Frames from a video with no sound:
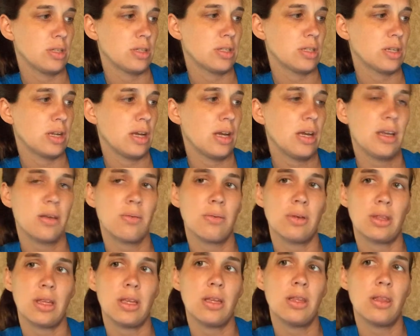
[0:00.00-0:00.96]
and stay
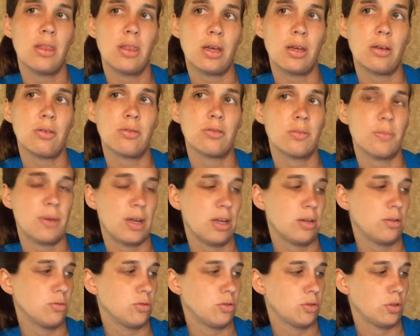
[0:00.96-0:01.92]
within those
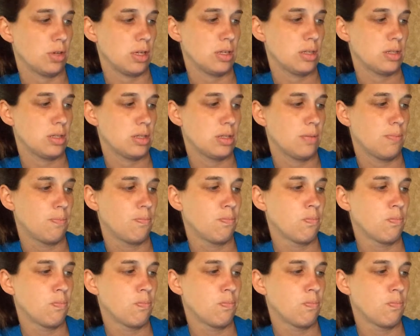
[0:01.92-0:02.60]
boundaries.